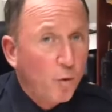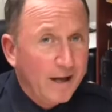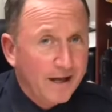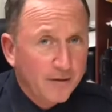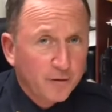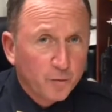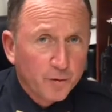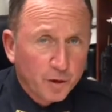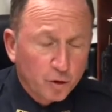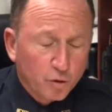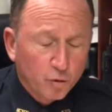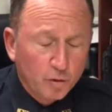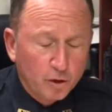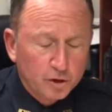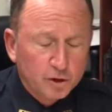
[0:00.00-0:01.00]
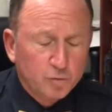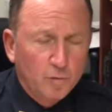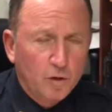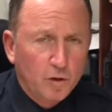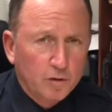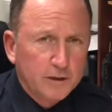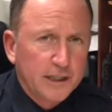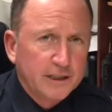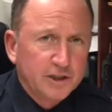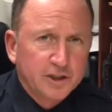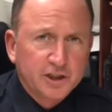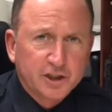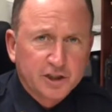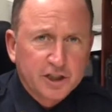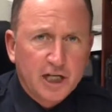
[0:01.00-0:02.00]
while they're in a crosswalk has to
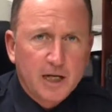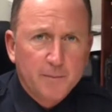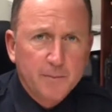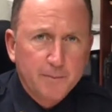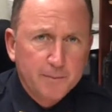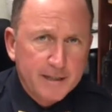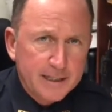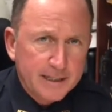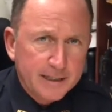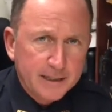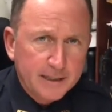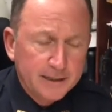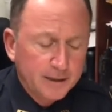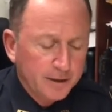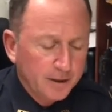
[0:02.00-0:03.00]
stop immediately.